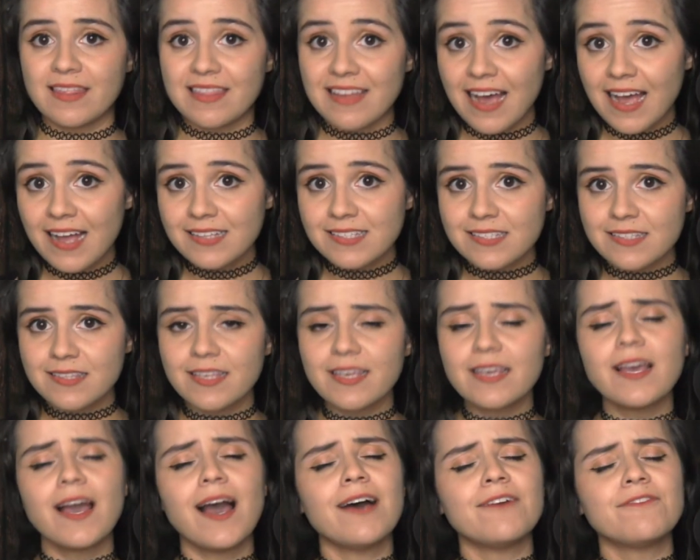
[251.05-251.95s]
That's
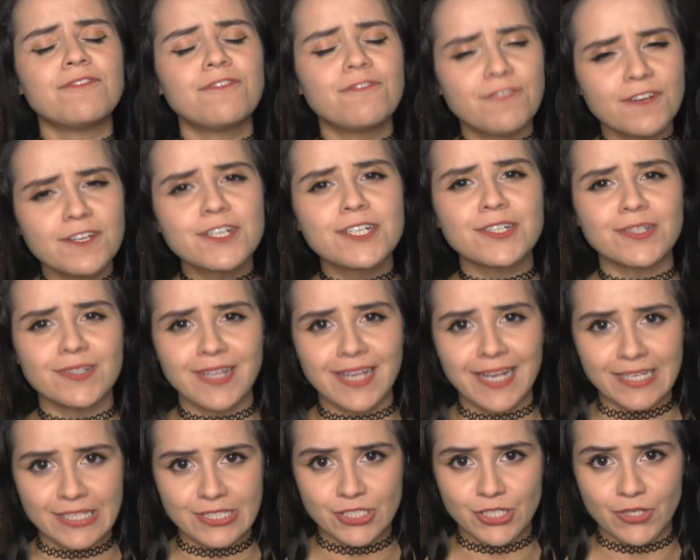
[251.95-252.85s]
the official
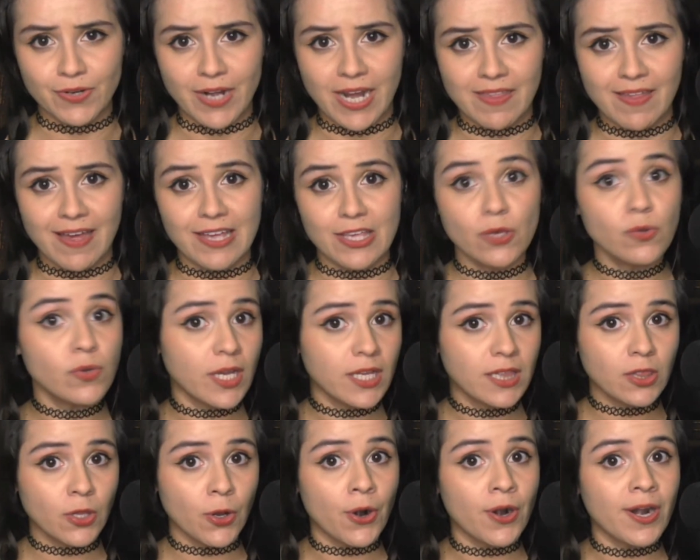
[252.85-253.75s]
history that you
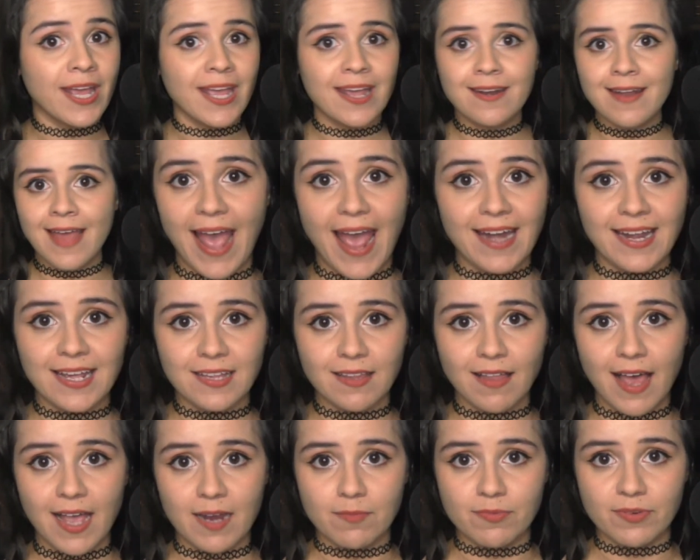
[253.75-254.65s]
can learn in any
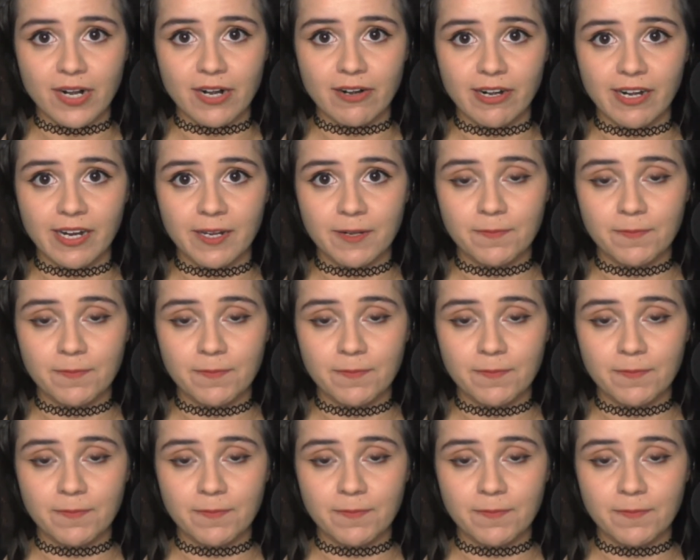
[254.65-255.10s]
library.